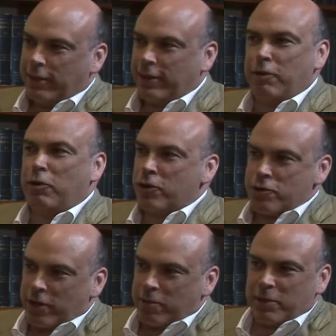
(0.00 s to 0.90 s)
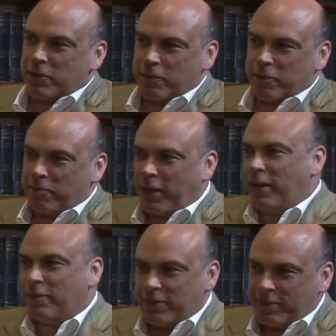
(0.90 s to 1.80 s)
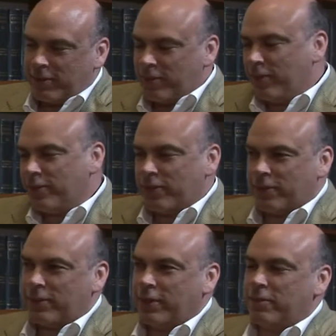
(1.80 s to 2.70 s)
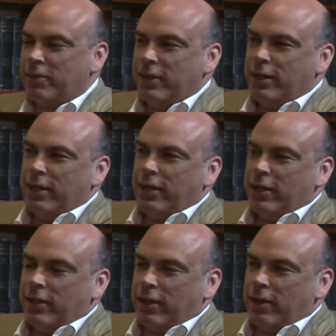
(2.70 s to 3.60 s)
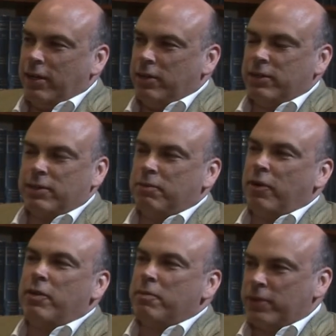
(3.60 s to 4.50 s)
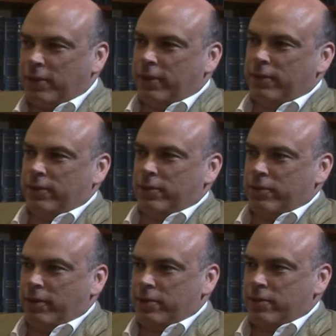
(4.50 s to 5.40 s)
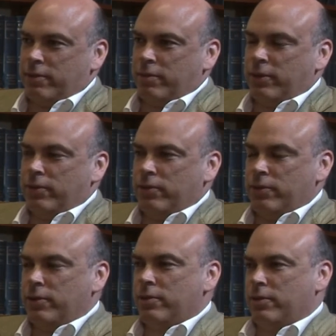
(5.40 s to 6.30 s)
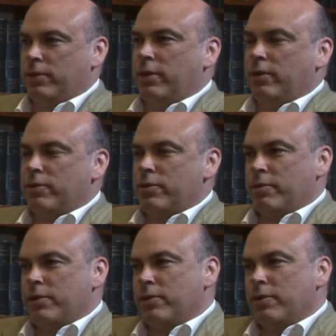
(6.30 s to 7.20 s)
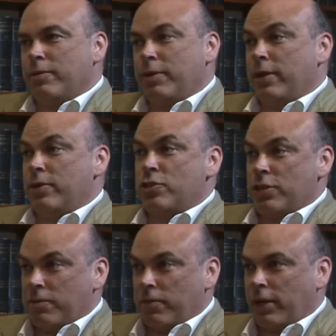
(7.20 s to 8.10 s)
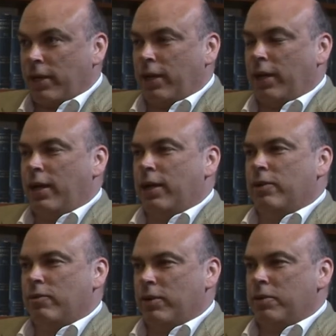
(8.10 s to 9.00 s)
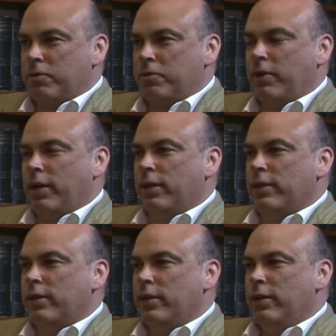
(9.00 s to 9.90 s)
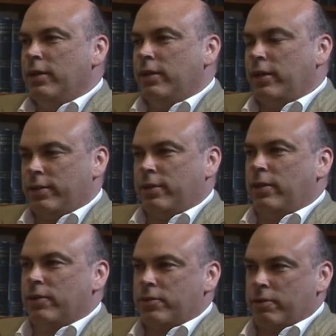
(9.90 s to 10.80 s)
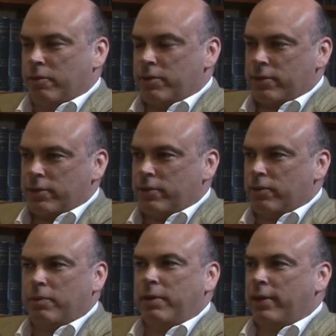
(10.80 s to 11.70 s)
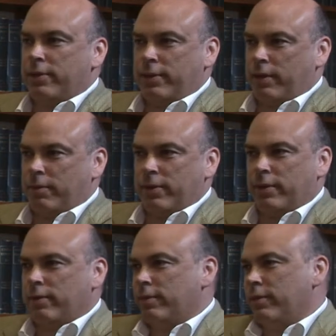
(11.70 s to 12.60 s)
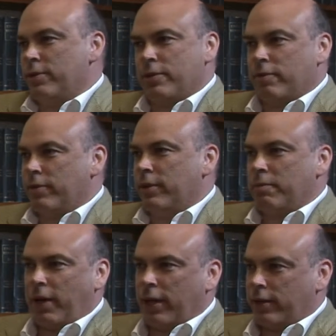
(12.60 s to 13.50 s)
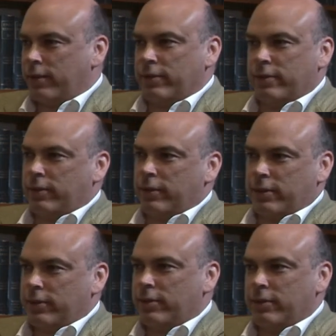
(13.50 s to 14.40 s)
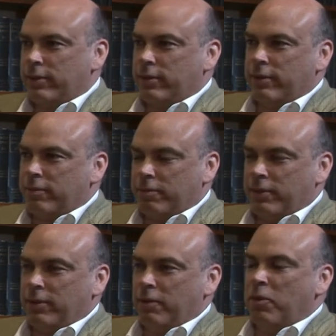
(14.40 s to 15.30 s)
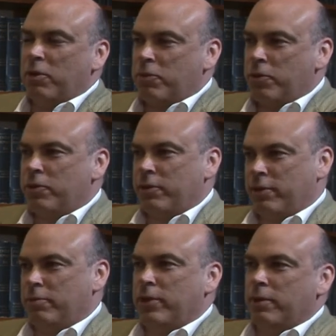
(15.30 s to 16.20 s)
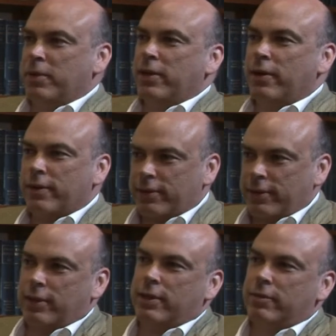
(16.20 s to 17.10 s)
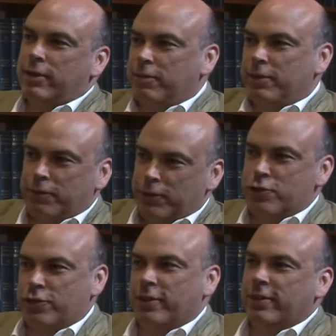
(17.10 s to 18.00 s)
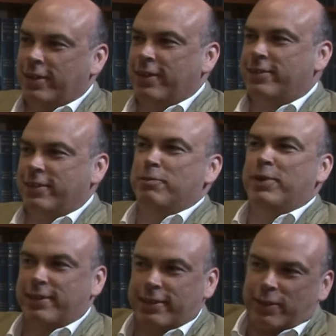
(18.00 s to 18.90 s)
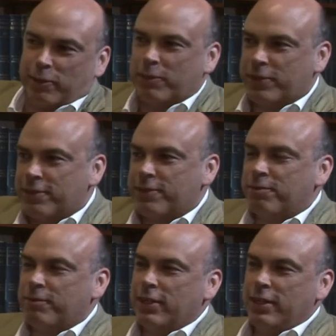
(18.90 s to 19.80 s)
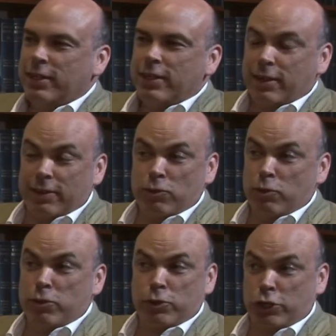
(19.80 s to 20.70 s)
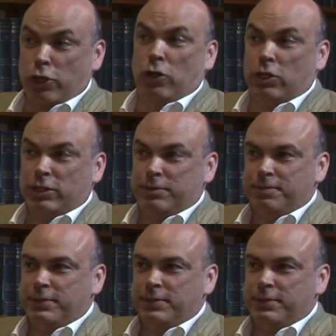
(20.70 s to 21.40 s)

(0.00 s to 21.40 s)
their arch enemies were in power and all this sort of stuff. You know, it's a very bizarre situation, because you're used to a culture which is all about achieving and growth, and that's a culture which is all about stabbing each other in the back and trying to, you know, they're much more interested in putting a banana skin under another division than actually beating the competition. So it's a real shock.